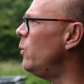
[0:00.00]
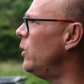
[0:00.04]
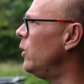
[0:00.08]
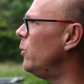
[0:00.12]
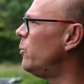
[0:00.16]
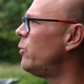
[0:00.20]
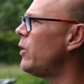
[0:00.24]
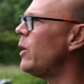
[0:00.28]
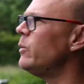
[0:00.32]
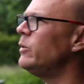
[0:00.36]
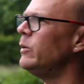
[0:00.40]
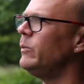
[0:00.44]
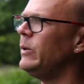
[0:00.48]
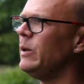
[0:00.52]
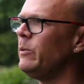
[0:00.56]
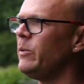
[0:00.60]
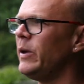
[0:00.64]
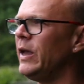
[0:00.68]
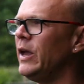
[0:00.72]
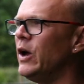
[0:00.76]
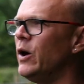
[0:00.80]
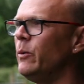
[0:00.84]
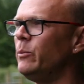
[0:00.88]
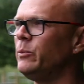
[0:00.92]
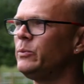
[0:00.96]
will probably
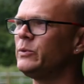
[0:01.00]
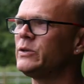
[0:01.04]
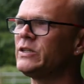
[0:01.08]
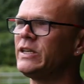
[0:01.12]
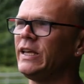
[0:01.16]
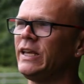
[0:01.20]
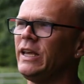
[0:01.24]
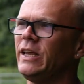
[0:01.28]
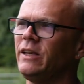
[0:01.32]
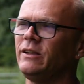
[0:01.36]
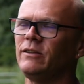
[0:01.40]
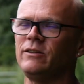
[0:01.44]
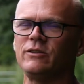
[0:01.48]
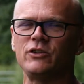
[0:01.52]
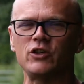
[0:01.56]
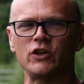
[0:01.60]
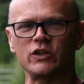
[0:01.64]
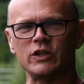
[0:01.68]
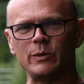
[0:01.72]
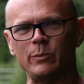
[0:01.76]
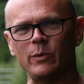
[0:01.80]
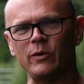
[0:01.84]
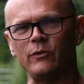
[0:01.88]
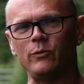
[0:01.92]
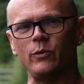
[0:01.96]
be up sticking just
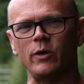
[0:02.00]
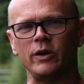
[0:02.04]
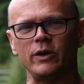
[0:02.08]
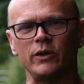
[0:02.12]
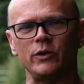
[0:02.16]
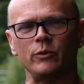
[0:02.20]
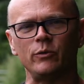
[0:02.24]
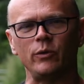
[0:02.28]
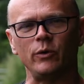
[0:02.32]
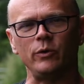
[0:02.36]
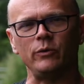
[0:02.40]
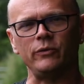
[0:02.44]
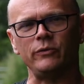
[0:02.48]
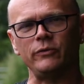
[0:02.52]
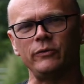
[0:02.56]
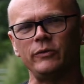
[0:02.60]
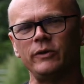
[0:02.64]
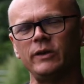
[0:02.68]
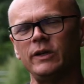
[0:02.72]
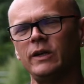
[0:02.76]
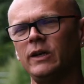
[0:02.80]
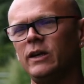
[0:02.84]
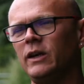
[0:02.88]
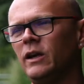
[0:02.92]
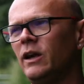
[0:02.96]
above one of the roof
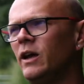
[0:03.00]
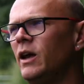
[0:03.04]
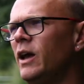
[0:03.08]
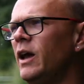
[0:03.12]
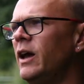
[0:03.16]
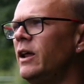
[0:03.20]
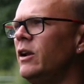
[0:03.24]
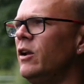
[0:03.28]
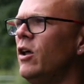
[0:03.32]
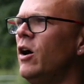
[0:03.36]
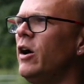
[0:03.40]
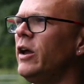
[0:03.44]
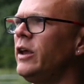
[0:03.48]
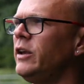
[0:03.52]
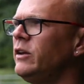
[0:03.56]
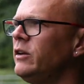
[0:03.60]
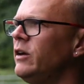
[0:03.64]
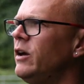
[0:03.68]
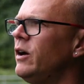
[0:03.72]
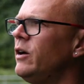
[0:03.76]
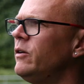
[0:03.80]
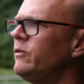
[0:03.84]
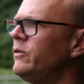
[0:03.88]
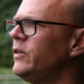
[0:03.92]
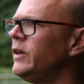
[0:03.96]
line
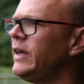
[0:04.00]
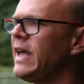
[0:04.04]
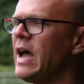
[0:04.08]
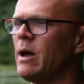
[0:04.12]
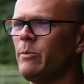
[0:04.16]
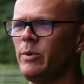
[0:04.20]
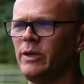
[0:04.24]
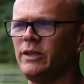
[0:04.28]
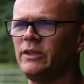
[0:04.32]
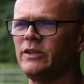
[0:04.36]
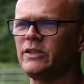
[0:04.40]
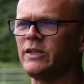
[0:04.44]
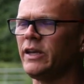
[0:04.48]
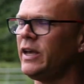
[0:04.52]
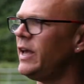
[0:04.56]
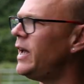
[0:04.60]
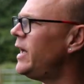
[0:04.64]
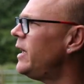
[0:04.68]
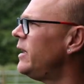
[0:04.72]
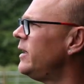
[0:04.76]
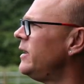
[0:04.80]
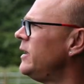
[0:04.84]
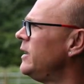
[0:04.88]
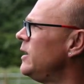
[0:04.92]
of the cabins here,